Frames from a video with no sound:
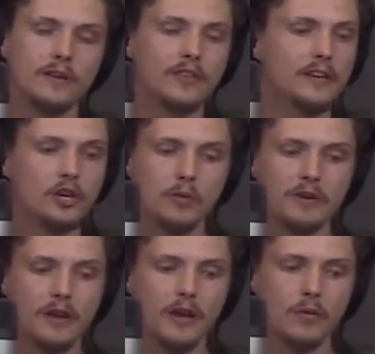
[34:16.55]
if they kill
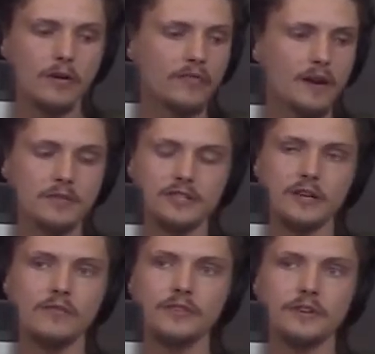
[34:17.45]
me now, I'll find
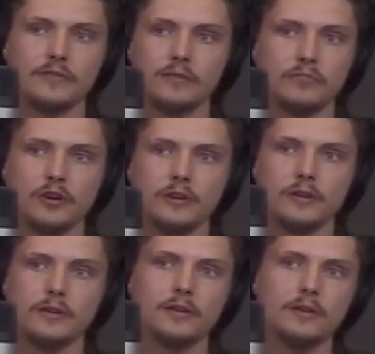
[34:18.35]
myself in a different
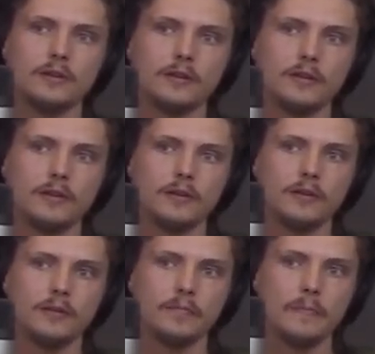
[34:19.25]
body.
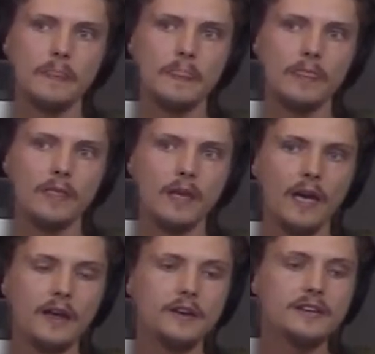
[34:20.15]
Mm-hmm.
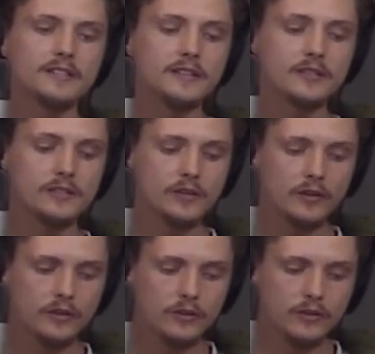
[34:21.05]
And this is
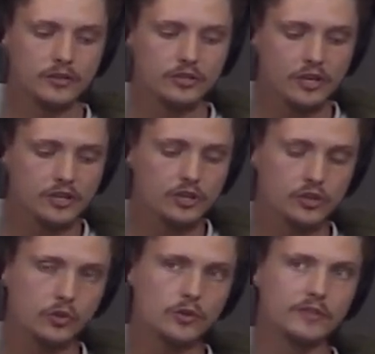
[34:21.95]
such a
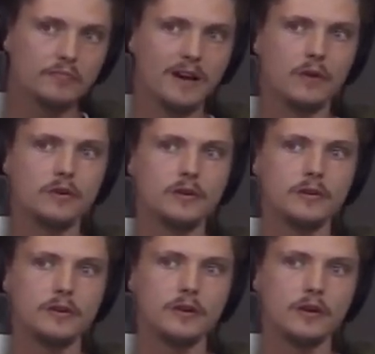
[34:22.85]
source of power.
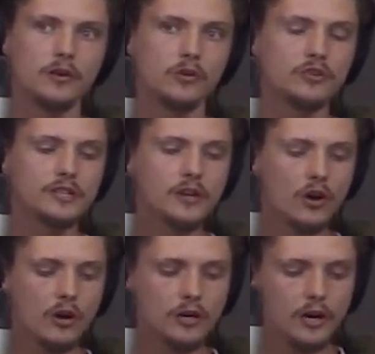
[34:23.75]
Because mm.
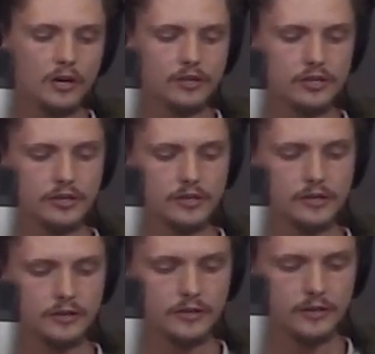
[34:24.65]
mm-hmm. in our culture,
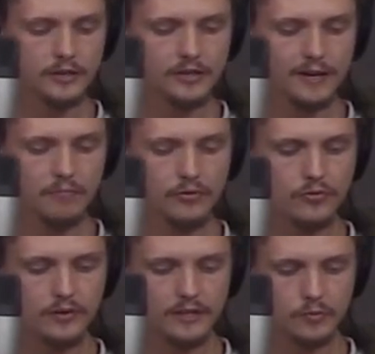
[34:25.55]
the
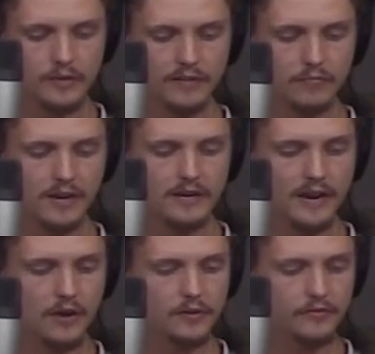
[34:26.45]
taboo that we have made
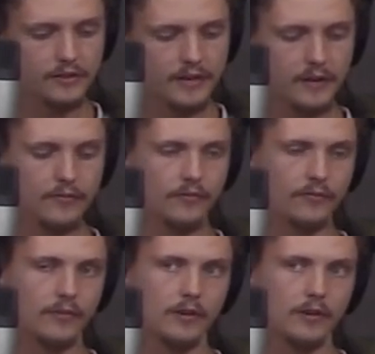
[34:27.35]
out of death